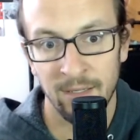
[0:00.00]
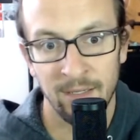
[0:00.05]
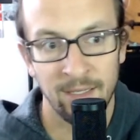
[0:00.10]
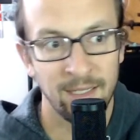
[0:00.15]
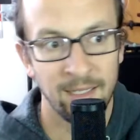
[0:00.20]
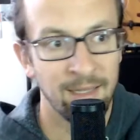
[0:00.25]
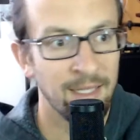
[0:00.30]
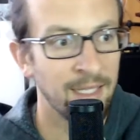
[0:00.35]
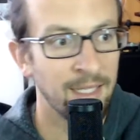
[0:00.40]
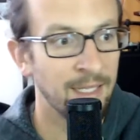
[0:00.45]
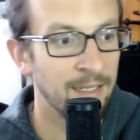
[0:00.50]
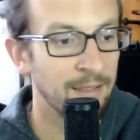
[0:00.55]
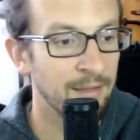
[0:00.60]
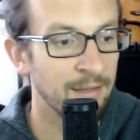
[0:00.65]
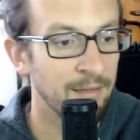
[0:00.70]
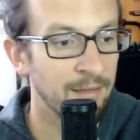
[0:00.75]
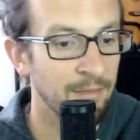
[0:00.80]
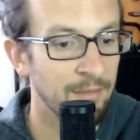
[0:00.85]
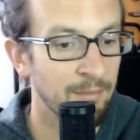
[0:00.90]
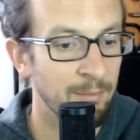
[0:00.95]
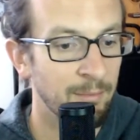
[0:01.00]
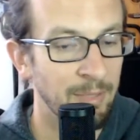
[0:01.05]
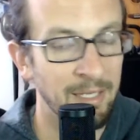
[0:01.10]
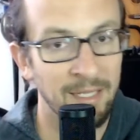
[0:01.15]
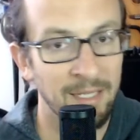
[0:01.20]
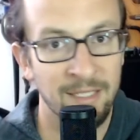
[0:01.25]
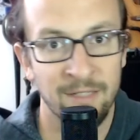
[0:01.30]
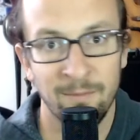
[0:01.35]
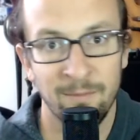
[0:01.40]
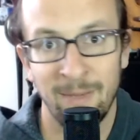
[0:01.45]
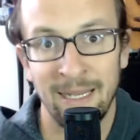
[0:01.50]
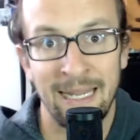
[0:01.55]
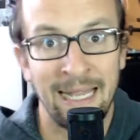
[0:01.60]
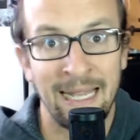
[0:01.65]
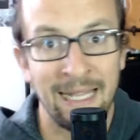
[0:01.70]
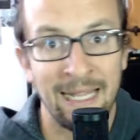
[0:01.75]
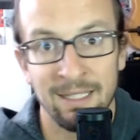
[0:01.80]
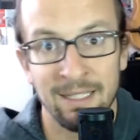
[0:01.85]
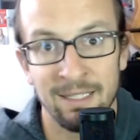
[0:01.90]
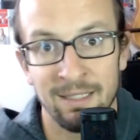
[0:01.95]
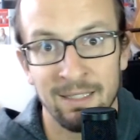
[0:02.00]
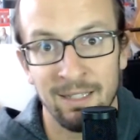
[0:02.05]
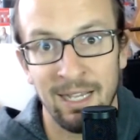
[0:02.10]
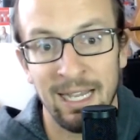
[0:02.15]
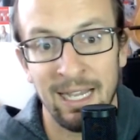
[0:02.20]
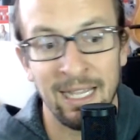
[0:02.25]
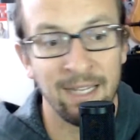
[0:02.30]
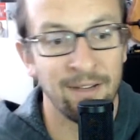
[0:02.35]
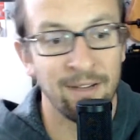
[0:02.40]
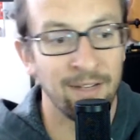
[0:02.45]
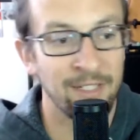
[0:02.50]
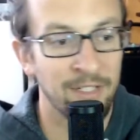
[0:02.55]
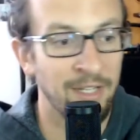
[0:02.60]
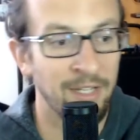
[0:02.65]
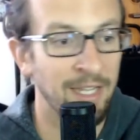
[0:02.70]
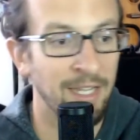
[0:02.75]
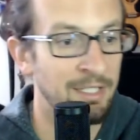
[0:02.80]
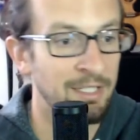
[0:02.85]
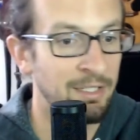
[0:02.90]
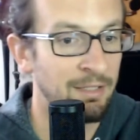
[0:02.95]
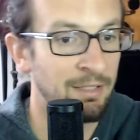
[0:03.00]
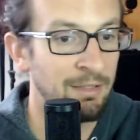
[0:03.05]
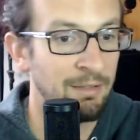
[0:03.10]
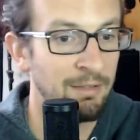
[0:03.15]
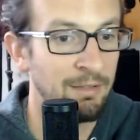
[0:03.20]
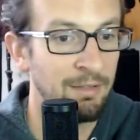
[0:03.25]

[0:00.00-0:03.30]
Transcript: and then because of my dad's higher education,